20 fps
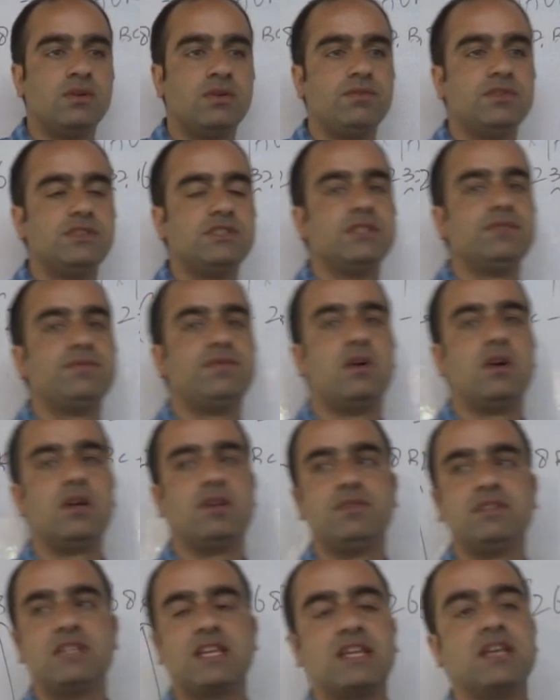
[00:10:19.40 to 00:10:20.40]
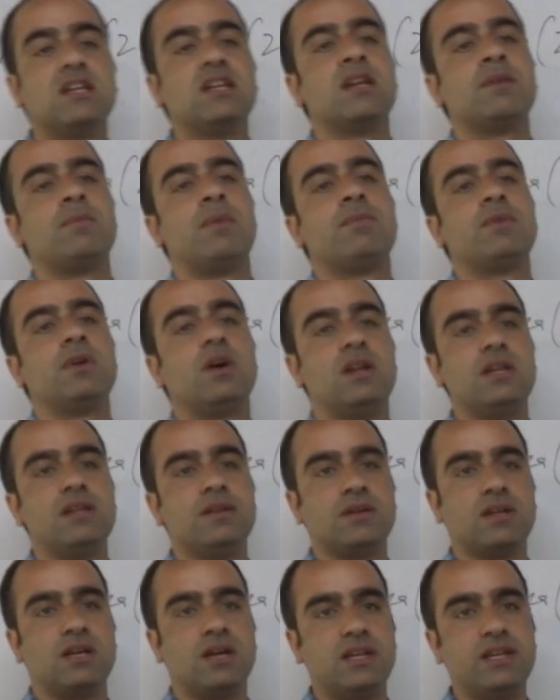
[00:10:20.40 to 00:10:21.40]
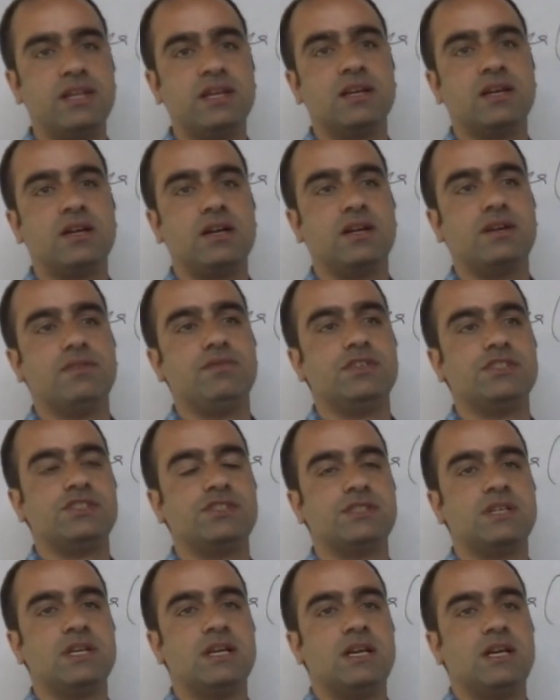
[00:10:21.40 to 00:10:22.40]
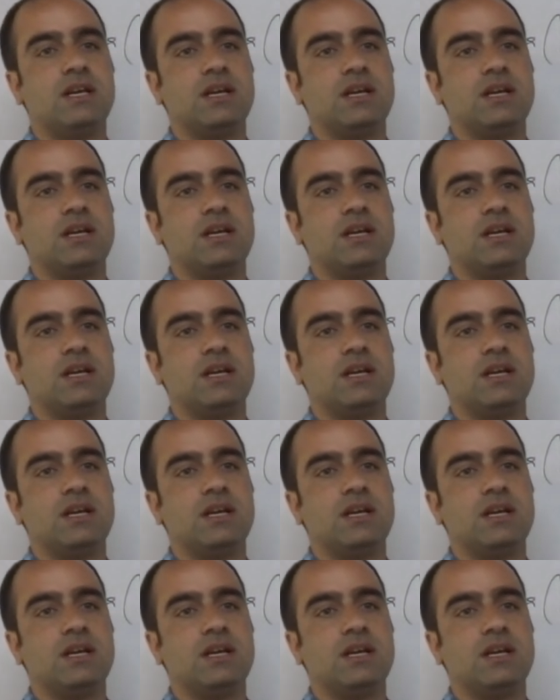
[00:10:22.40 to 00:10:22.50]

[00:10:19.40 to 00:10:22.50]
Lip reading: Which he fought with the kingdom of Kalinga, which,